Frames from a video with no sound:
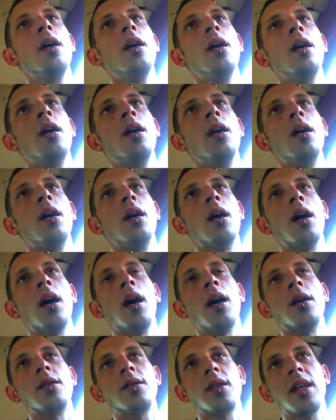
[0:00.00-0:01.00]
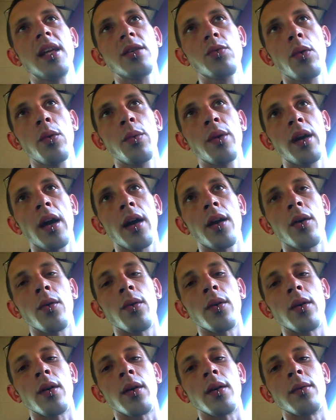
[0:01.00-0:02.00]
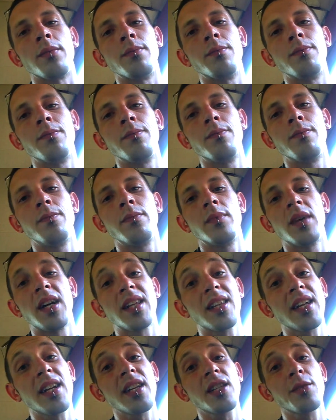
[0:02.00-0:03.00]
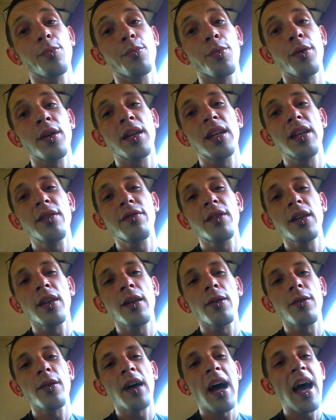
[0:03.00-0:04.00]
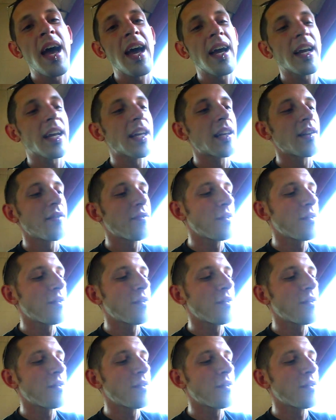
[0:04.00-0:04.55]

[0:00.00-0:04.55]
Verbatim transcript: Uh, so that's what we got going on. I think it's a pretty nifty little hack and if you